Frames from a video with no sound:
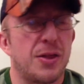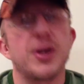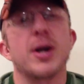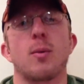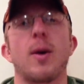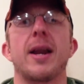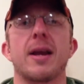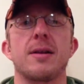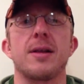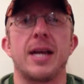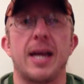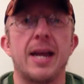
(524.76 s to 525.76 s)

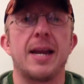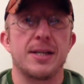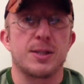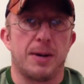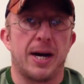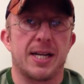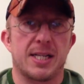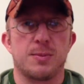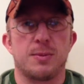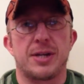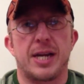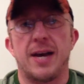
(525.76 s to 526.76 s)
theoretically, it is
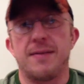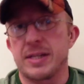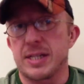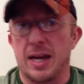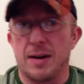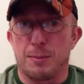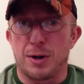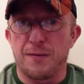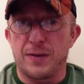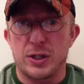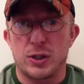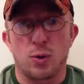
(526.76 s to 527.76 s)
possible to have this kind of
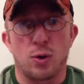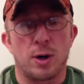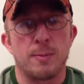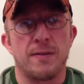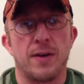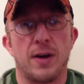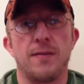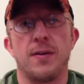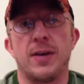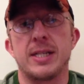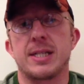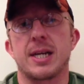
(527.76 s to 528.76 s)
perfect storm of
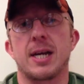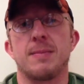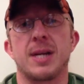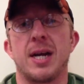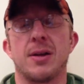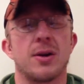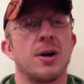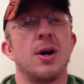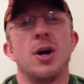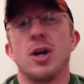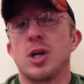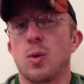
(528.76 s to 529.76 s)
events to come together
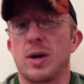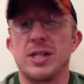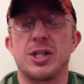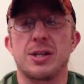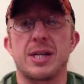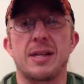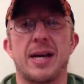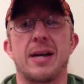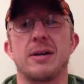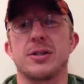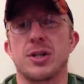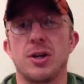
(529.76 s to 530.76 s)
to where agility
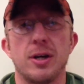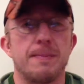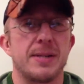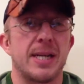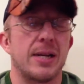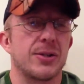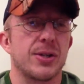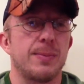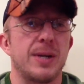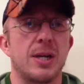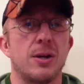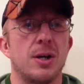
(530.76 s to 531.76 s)
ladders could potentially
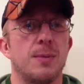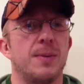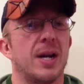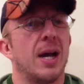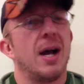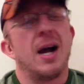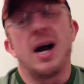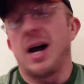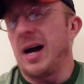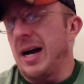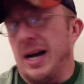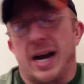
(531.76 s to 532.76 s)
be good, but
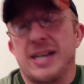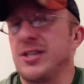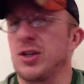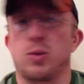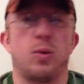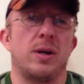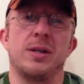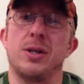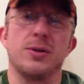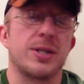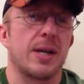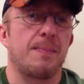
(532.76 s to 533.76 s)
I just wouldn't
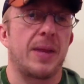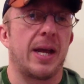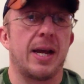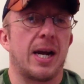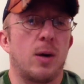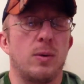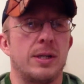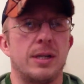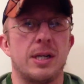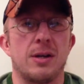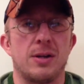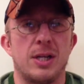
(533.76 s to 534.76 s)
use it, and I would,
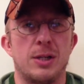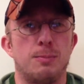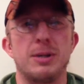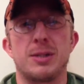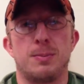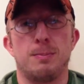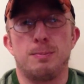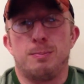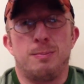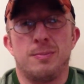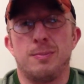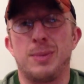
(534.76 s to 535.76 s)
it'd just
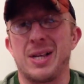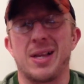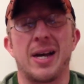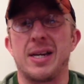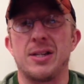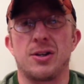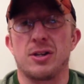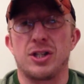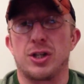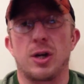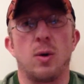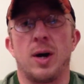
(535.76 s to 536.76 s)
be a lot easier
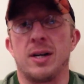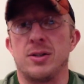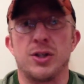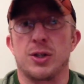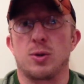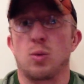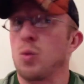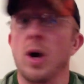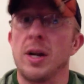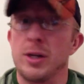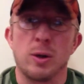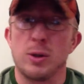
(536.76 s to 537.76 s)
just to go out and just
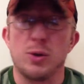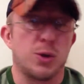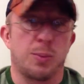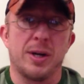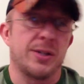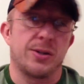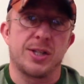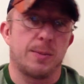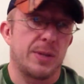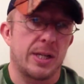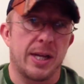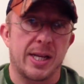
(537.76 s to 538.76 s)
run, do sprints or
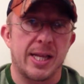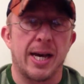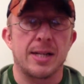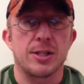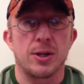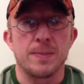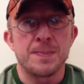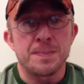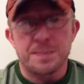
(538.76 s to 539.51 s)
something like that. So